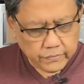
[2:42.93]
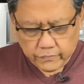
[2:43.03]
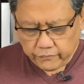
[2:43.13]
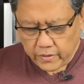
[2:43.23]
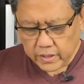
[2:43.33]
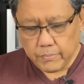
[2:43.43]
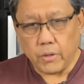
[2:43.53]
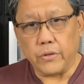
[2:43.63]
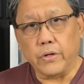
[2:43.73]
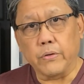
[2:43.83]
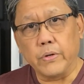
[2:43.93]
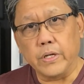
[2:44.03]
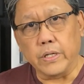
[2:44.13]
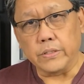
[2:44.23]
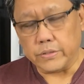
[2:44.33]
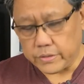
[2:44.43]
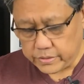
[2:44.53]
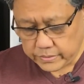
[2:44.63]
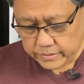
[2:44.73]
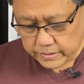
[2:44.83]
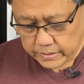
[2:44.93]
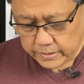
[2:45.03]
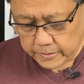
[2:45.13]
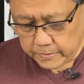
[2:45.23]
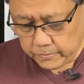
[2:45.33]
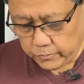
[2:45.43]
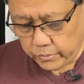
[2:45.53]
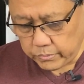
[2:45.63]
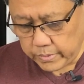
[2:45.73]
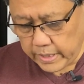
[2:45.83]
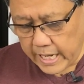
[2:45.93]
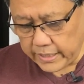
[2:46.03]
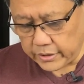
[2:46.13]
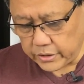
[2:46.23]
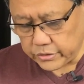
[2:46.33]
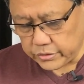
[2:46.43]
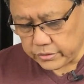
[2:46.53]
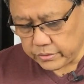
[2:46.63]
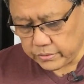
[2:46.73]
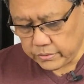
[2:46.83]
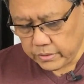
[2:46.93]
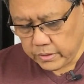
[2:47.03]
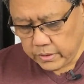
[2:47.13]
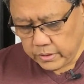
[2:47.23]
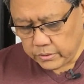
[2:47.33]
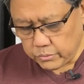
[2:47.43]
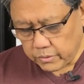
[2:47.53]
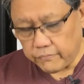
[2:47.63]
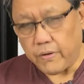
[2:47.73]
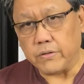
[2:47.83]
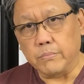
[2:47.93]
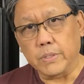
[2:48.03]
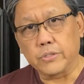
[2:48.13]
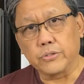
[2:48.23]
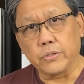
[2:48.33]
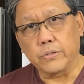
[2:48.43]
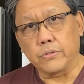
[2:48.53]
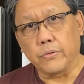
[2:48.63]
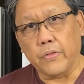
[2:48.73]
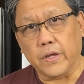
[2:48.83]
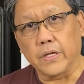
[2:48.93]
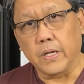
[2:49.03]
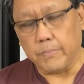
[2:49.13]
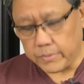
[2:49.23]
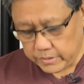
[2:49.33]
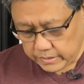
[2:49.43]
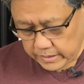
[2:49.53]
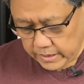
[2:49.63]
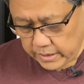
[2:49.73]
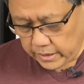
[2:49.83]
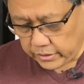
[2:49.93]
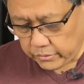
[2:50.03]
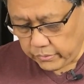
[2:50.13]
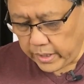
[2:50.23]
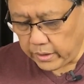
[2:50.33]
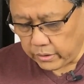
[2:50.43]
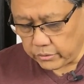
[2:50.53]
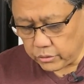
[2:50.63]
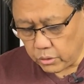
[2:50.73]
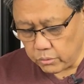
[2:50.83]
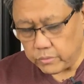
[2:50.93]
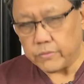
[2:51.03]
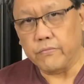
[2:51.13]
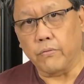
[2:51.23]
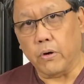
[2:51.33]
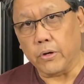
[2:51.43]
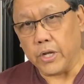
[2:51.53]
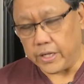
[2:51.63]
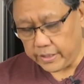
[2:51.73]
fried up all the ingredients, we'll be adding this to our final mixture to thicken up and create our dough for our cake.